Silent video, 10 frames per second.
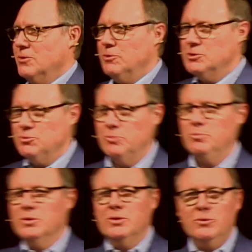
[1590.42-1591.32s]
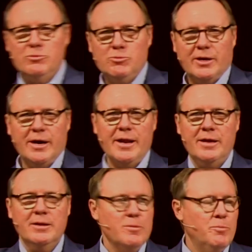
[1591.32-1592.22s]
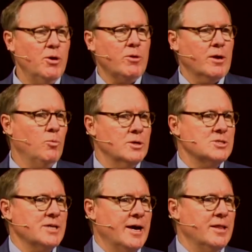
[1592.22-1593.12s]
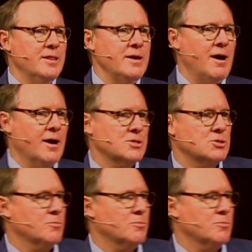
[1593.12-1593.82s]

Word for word: which would, which would kind of poke on one side of the ox or